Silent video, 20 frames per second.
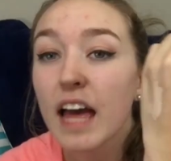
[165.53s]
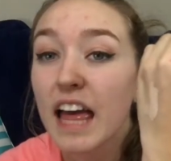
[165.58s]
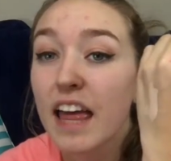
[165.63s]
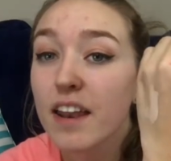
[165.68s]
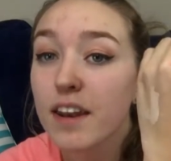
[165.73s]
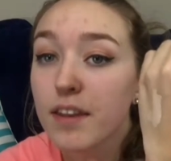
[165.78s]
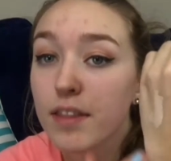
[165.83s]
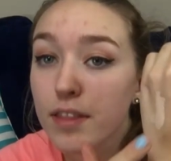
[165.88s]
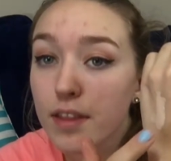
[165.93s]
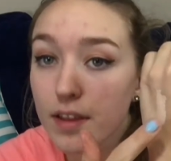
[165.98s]

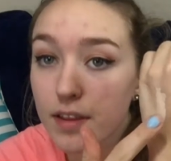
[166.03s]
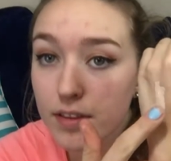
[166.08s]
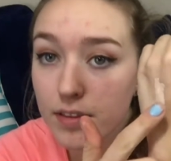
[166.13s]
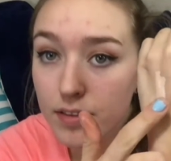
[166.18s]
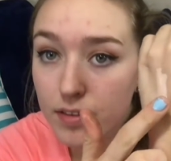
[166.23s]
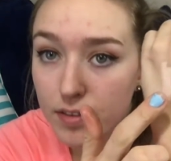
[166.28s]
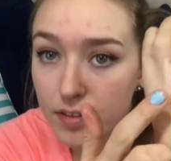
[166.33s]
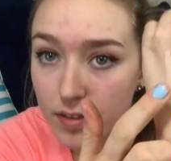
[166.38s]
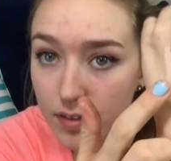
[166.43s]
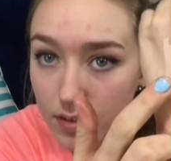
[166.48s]
and
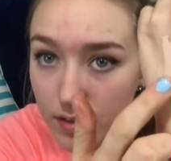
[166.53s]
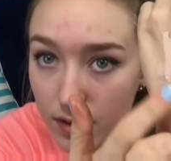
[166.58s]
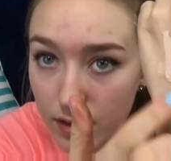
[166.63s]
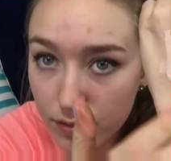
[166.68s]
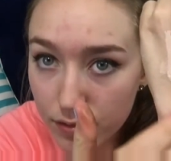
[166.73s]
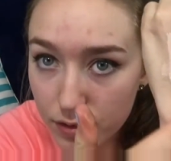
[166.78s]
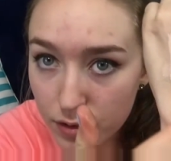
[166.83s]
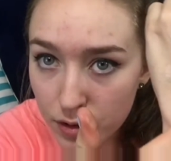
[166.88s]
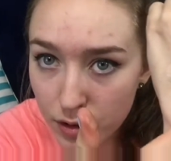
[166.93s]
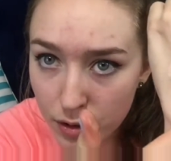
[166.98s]
this,
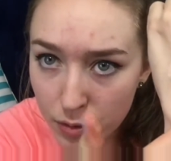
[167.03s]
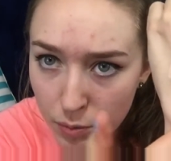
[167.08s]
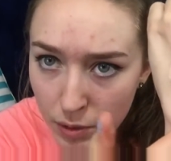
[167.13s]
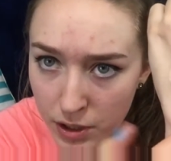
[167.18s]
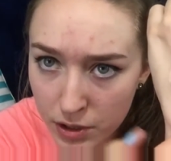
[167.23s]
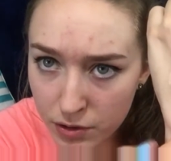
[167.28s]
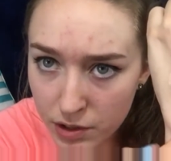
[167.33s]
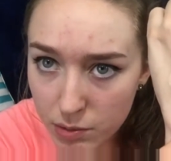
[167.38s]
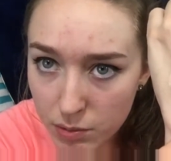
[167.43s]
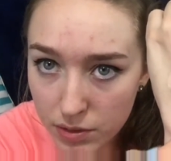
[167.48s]
if you're
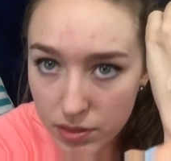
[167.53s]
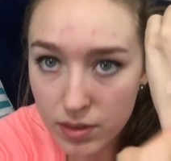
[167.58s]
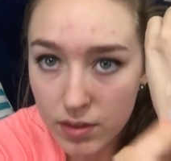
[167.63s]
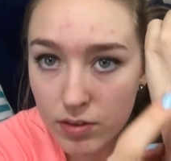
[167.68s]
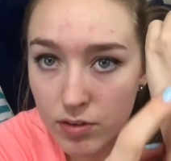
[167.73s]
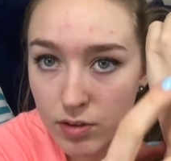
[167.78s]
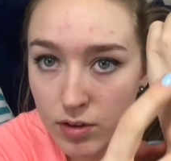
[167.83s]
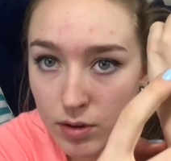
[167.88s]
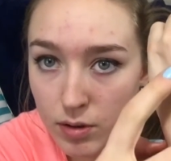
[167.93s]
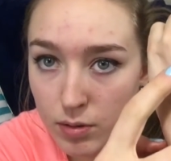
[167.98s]
wondering where
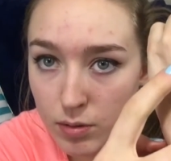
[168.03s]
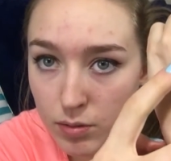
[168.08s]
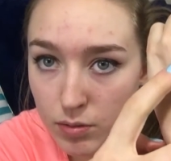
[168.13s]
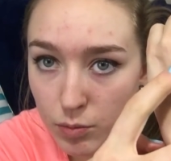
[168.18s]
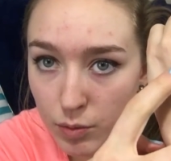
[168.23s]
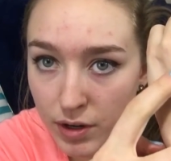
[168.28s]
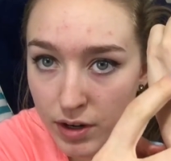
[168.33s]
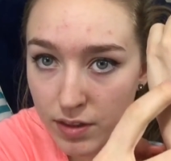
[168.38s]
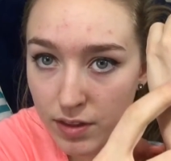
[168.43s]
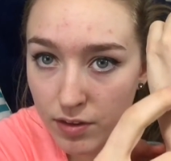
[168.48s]

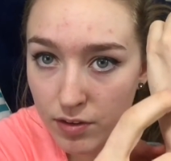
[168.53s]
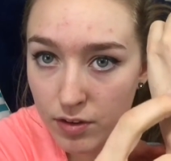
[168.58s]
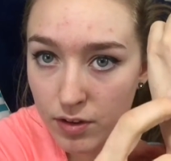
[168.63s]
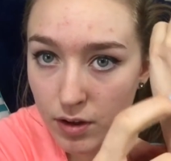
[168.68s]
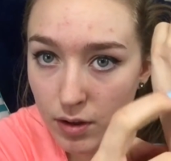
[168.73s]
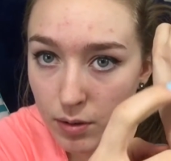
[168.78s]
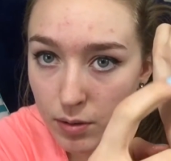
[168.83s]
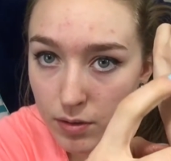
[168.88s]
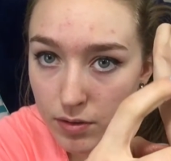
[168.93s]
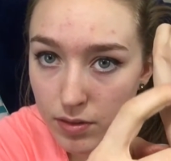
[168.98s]
this
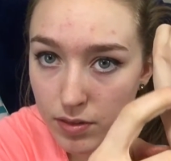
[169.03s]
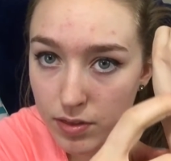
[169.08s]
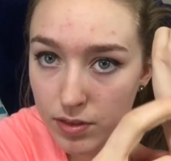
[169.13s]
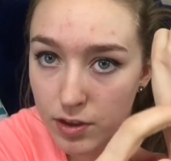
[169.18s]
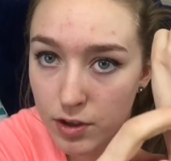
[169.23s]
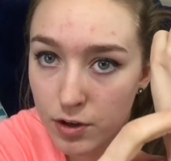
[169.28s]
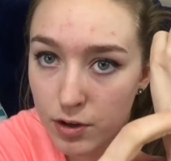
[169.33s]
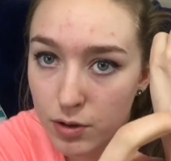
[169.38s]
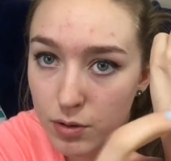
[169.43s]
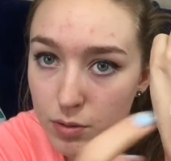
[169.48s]
goes,
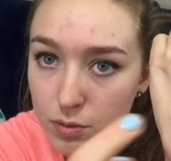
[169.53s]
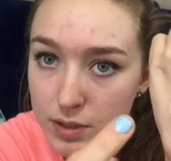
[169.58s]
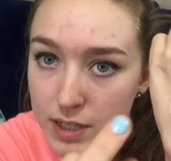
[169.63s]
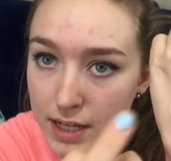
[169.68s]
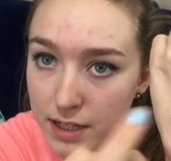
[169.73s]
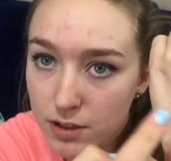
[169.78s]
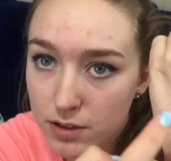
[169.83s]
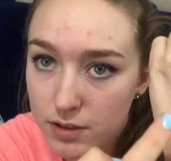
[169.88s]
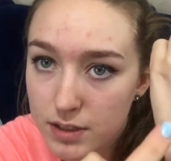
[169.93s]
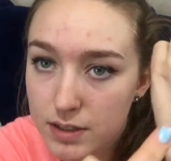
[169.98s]
you
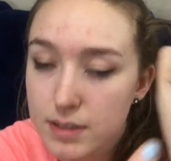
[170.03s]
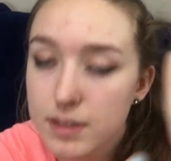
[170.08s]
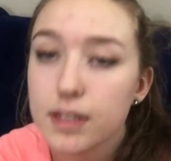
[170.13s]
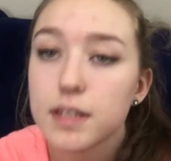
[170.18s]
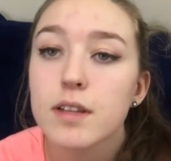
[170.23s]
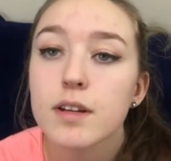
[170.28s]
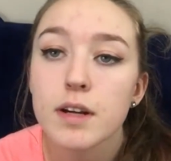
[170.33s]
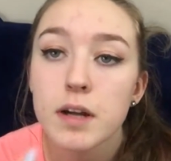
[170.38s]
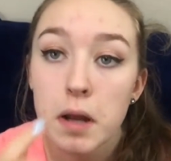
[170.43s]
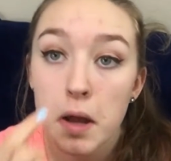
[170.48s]
take your
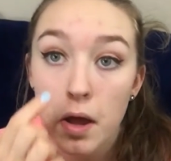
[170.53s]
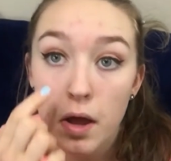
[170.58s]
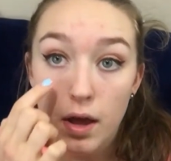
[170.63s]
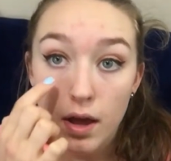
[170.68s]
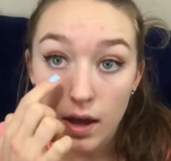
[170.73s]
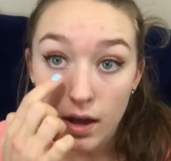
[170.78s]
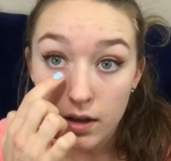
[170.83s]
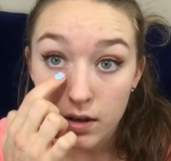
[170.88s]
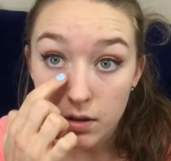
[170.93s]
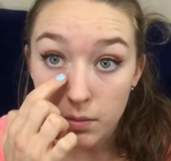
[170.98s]
concealer
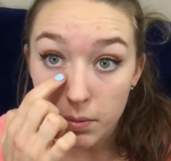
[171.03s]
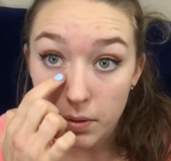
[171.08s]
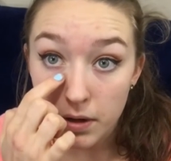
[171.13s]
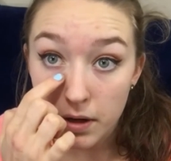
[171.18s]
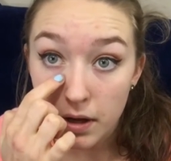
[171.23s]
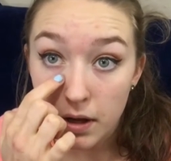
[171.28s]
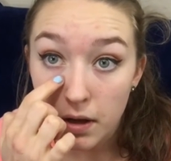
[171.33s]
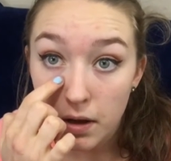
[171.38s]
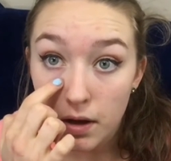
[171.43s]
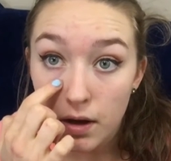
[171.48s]
and you put
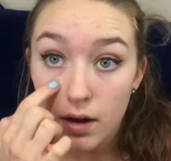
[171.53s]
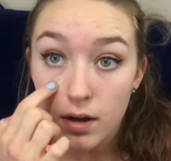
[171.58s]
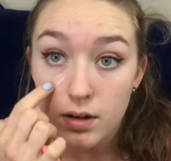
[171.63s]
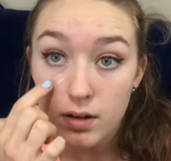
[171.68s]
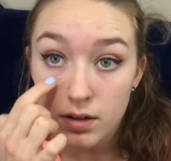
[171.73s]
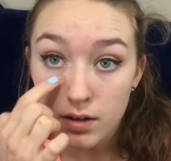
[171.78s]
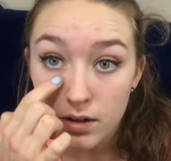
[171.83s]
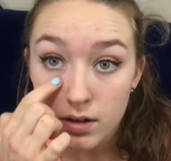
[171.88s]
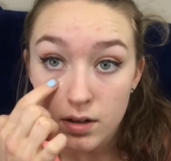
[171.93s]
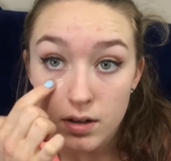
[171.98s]
it
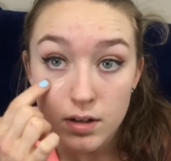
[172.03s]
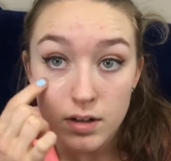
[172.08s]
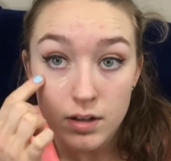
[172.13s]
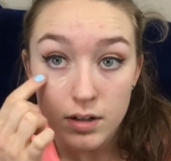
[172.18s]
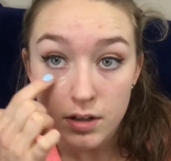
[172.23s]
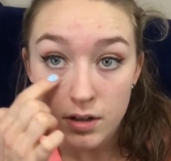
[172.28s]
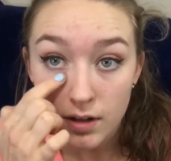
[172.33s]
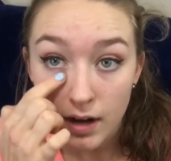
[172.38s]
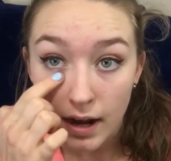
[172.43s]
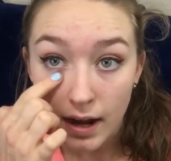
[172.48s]
under
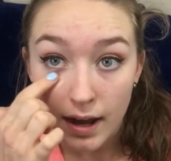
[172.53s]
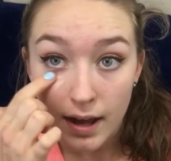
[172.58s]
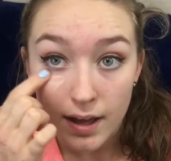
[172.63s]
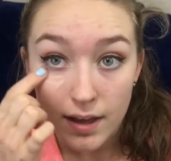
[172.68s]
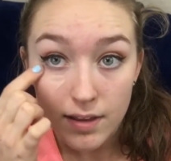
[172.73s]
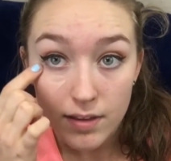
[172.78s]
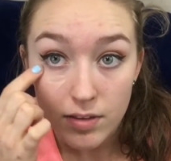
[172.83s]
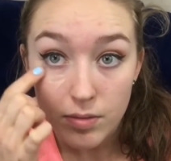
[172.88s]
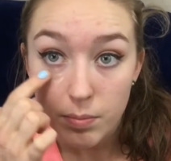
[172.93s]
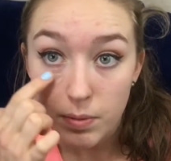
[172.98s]
your
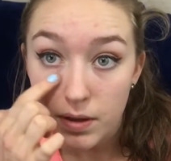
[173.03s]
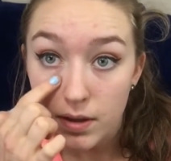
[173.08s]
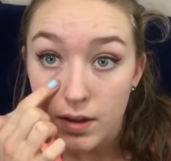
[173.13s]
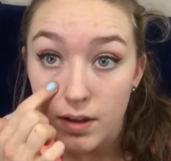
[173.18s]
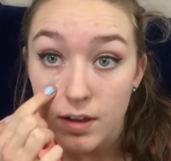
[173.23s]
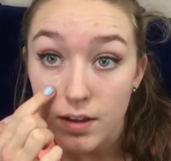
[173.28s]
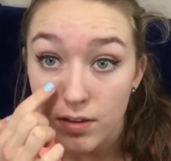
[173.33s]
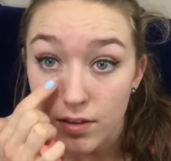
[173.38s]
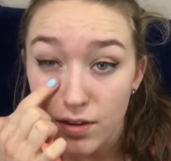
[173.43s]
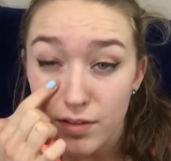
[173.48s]
eyes,
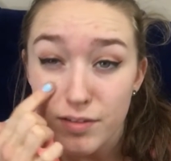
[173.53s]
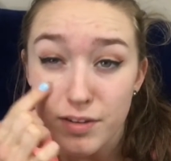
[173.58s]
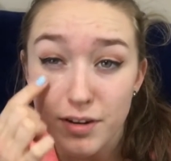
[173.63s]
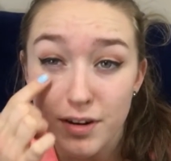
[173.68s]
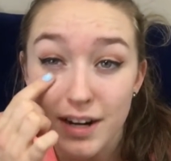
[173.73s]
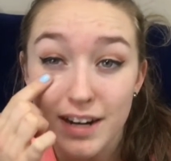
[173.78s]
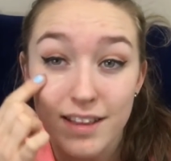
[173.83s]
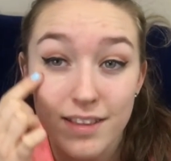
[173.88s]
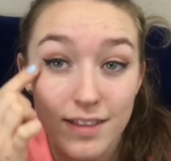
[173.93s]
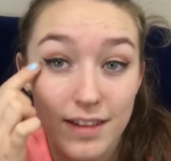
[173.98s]
because if you're
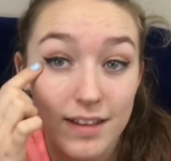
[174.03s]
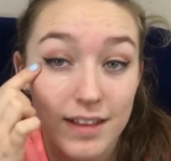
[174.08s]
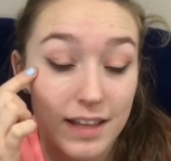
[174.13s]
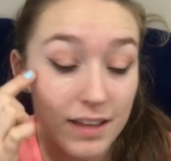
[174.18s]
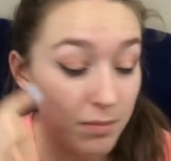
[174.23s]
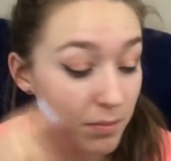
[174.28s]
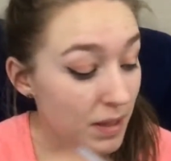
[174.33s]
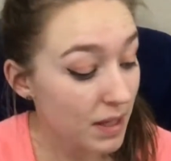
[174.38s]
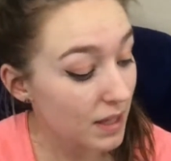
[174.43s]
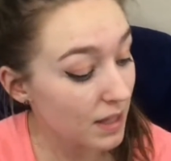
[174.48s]
anything
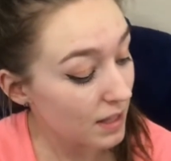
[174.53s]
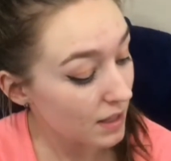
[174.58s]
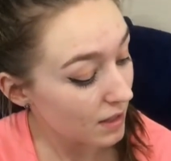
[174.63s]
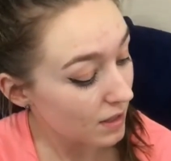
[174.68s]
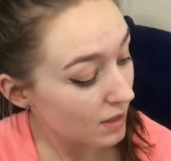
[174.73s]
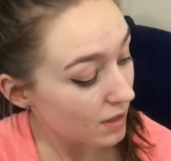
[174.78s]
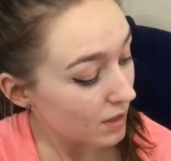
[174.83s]
like me,